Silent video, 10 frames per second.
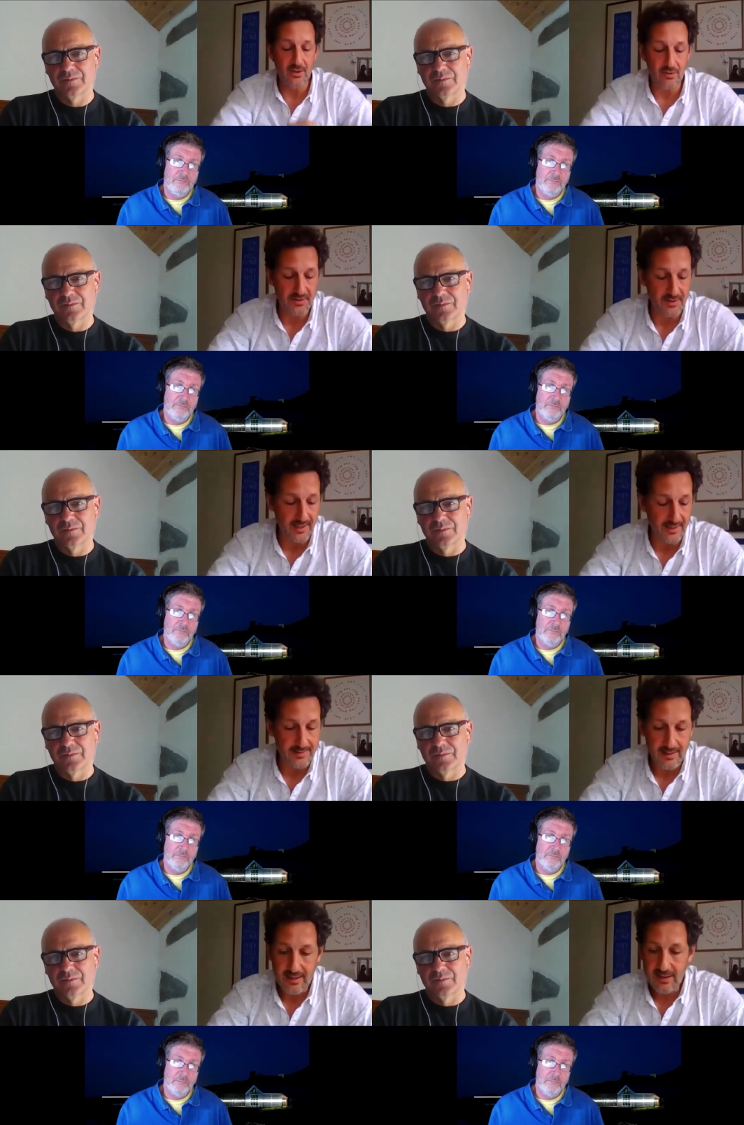Speaker 1: across that.
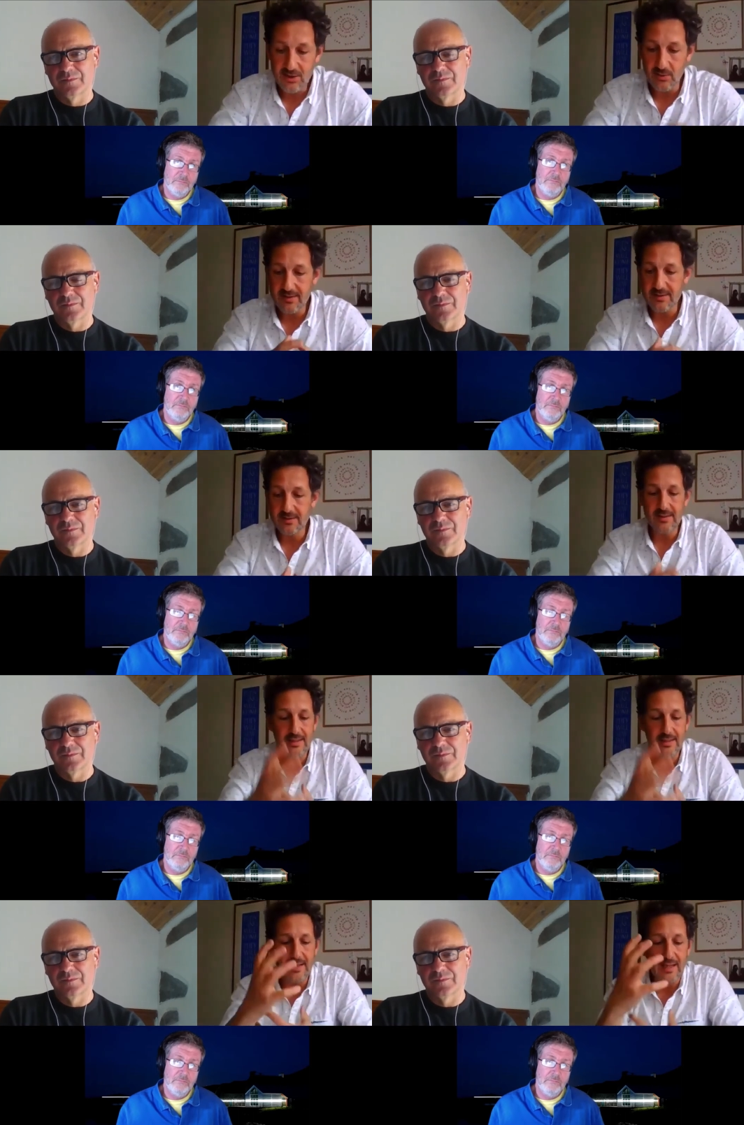Do you want to
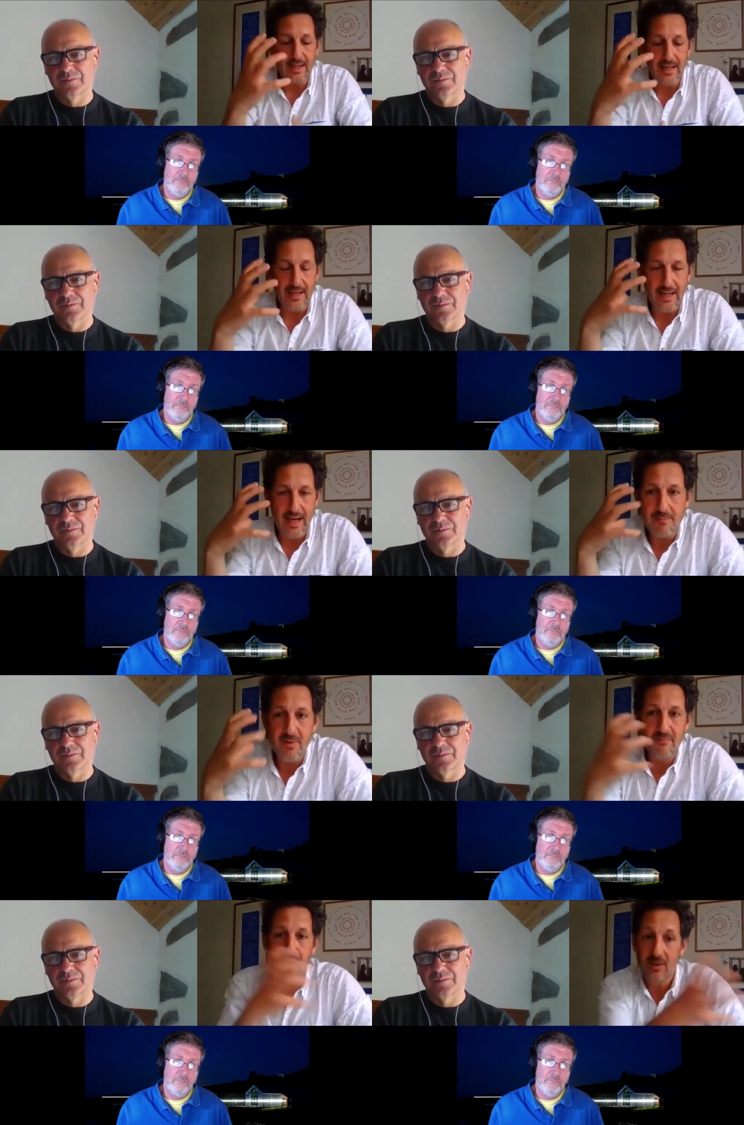I'm
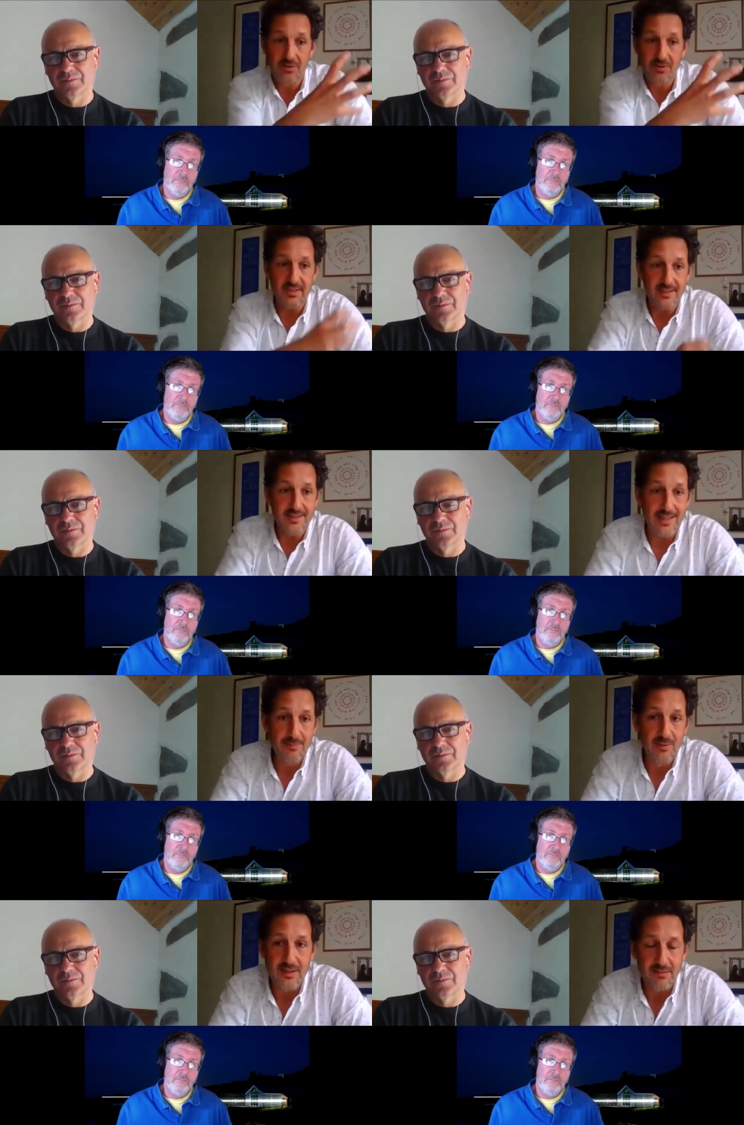being very conscious, as
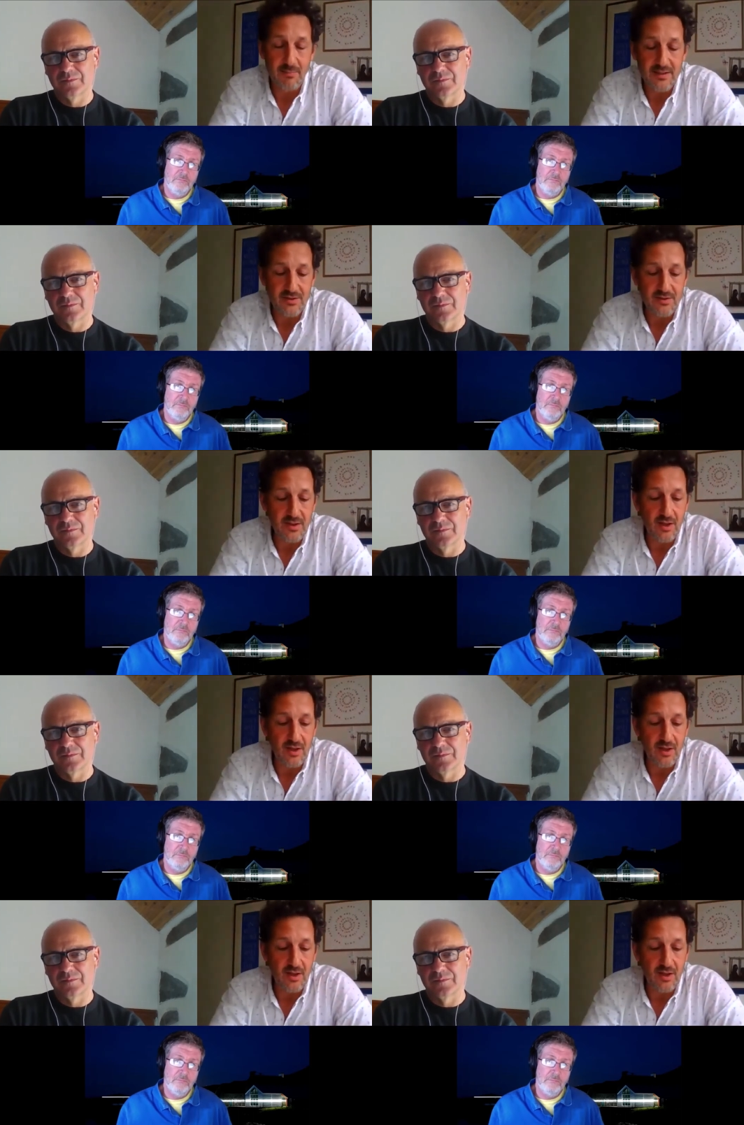Simon has mentioned,